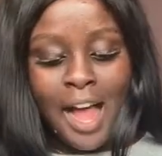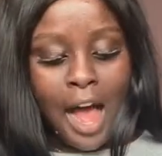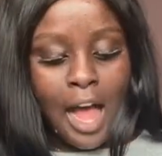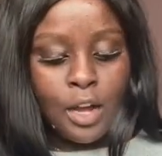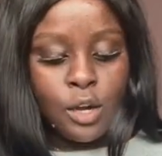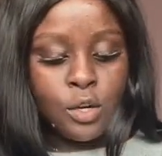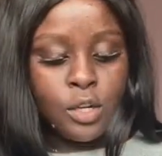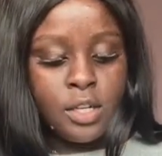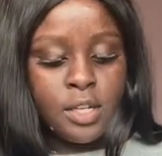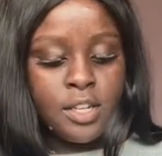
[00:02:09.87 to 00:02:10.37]

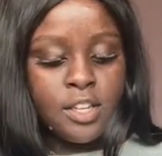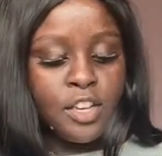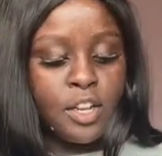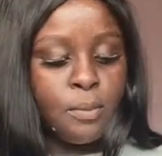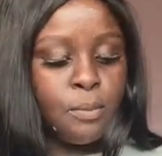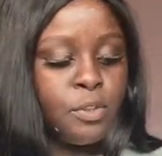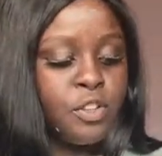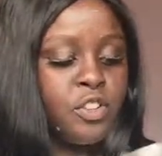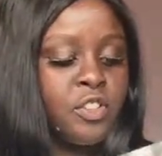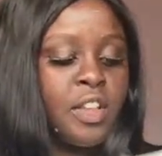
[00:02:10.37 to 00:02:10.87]

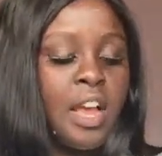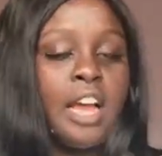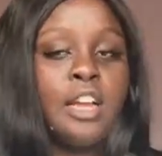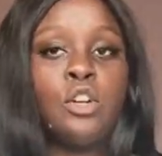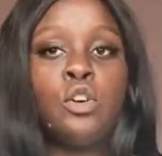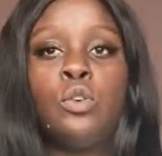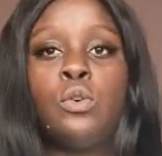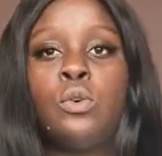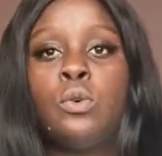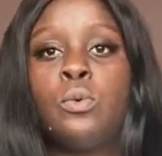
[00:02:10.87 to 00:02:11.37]
I
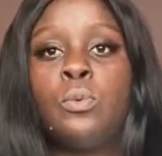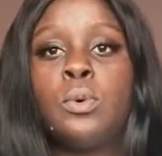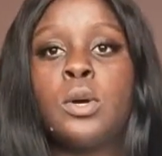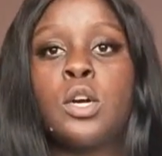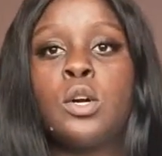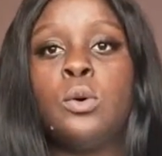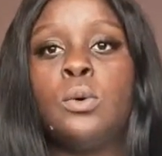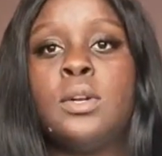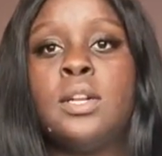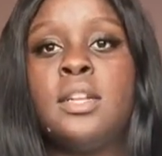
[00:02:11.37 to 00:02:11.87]
know
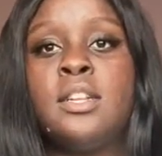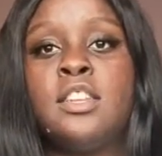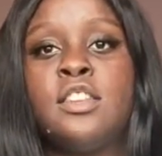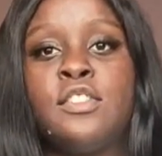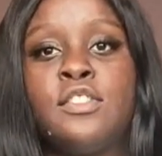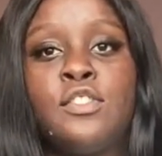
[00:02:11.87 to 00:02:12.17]
we're going into